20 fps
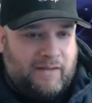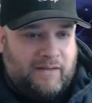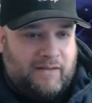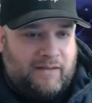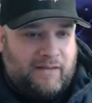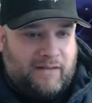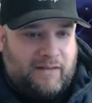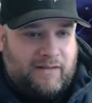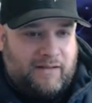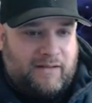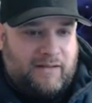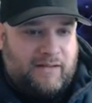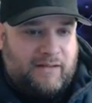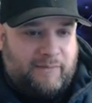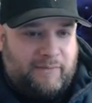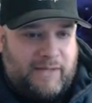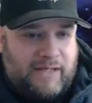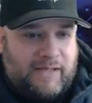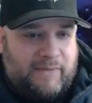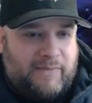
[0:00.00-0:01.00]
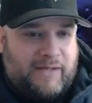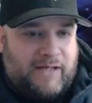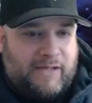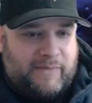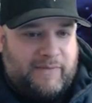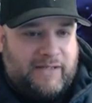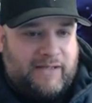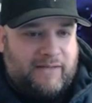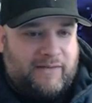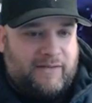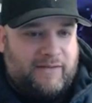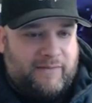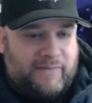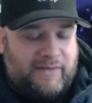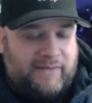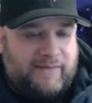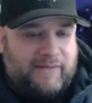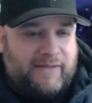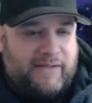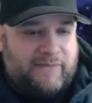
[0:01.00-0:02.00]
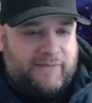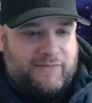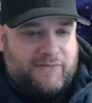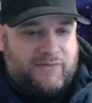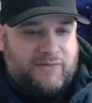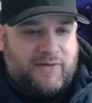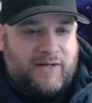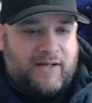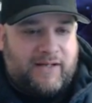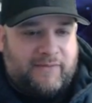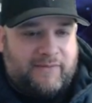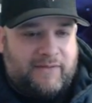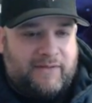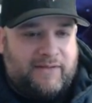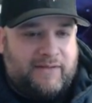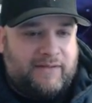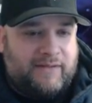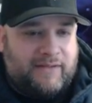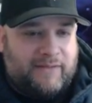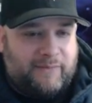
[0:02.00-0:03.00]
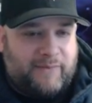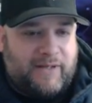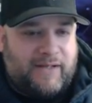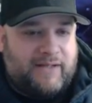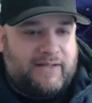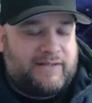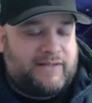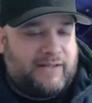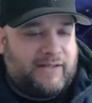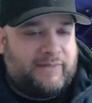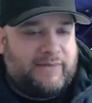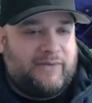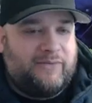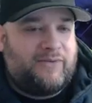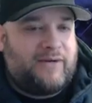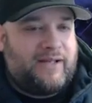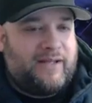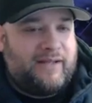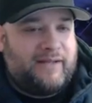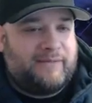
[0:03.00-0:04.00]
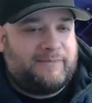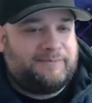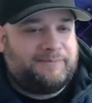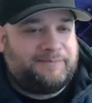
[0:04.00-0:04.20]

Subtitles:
Bye, Bob Kaler. Be safe driving. Bye, Shelby Ray.